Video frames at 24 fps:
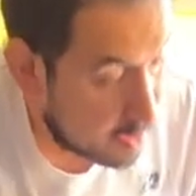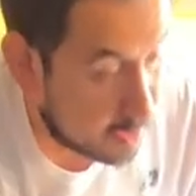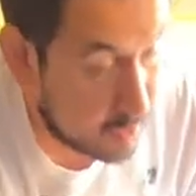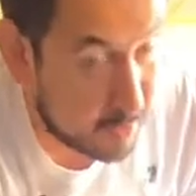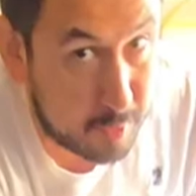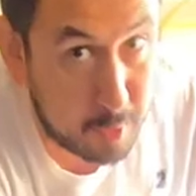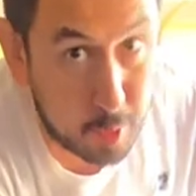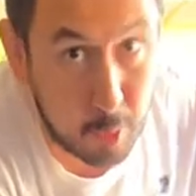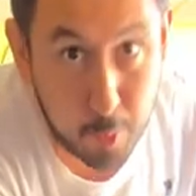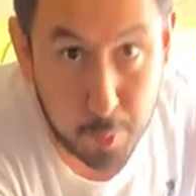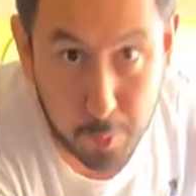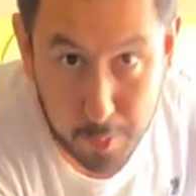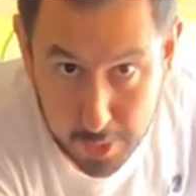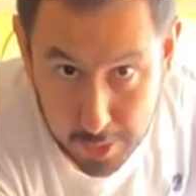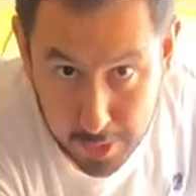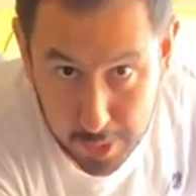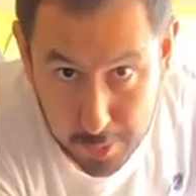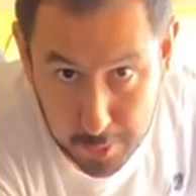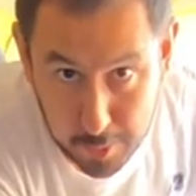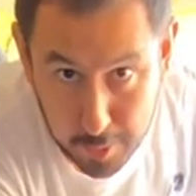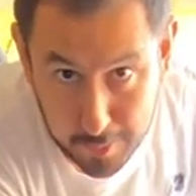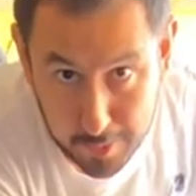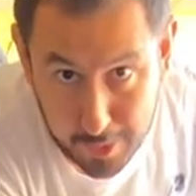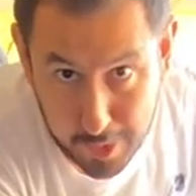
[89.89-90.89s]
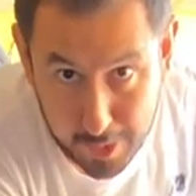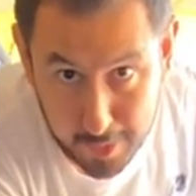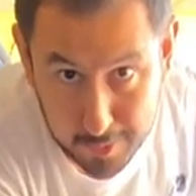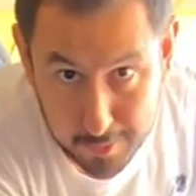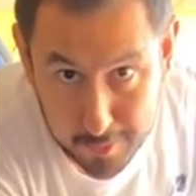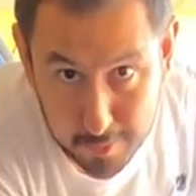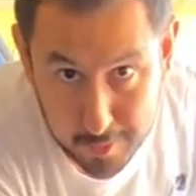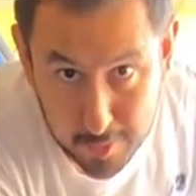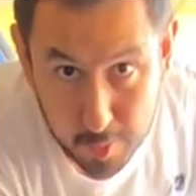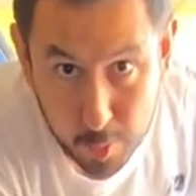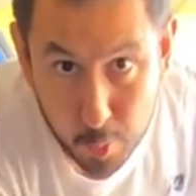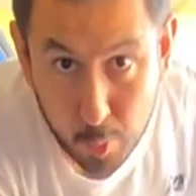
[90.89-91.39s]
So we're going to do
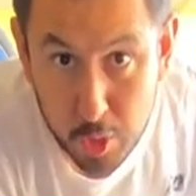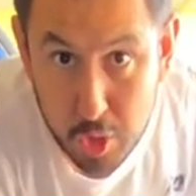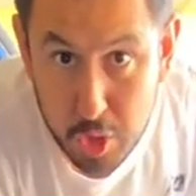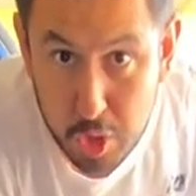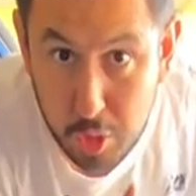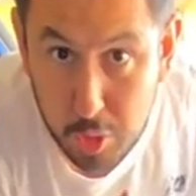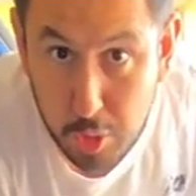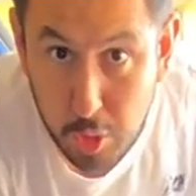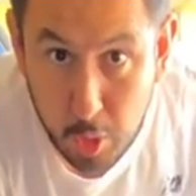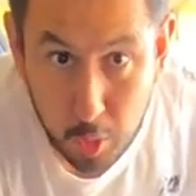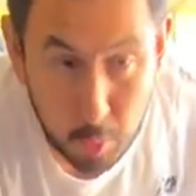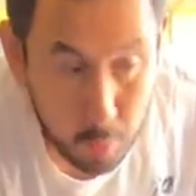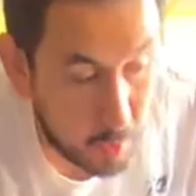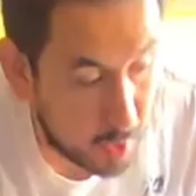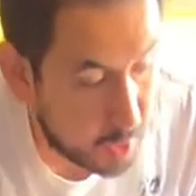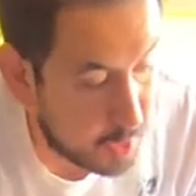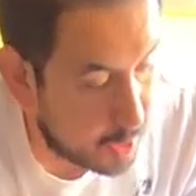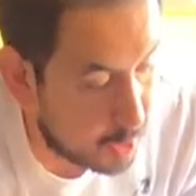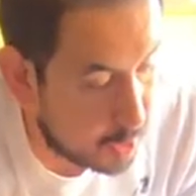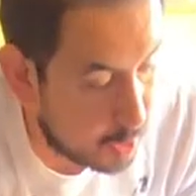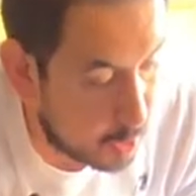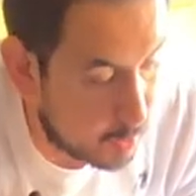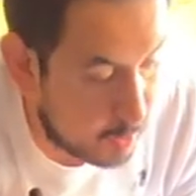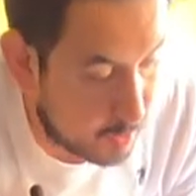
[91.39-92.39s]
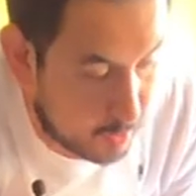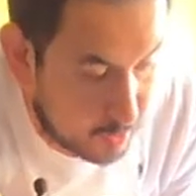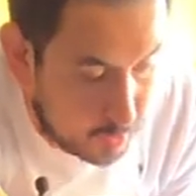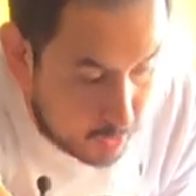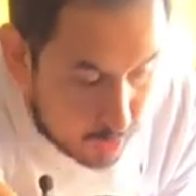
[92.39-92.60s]
that. What you don't want to do is